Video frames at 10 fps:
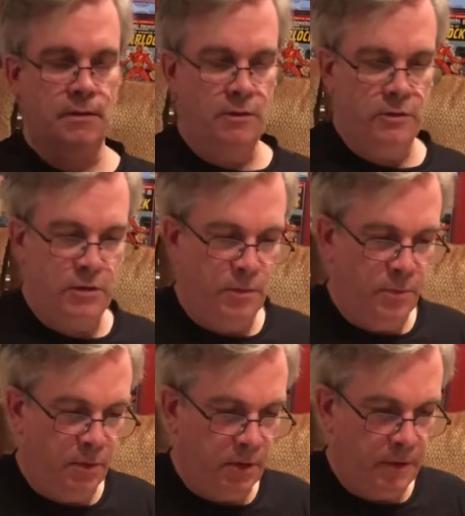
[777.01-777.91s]
close to the
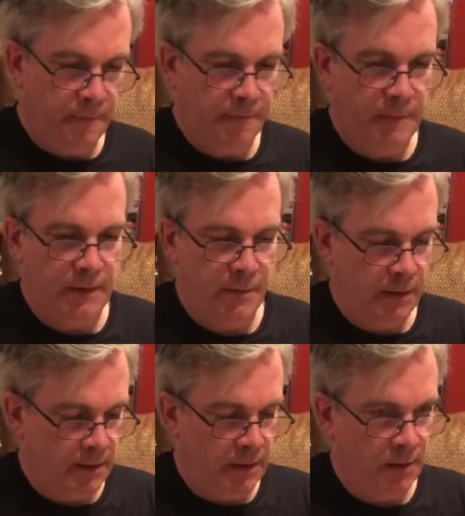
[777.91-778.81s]
book.
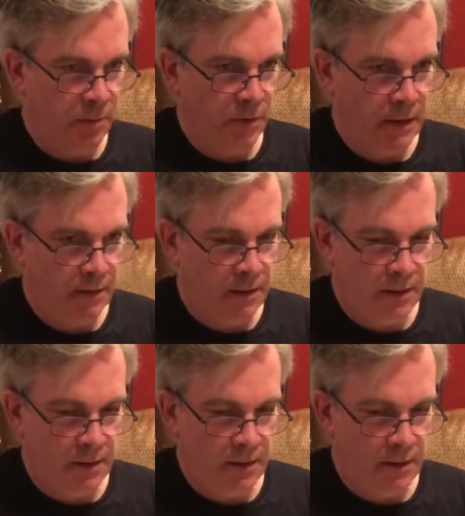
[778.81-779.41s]
Take the book out, I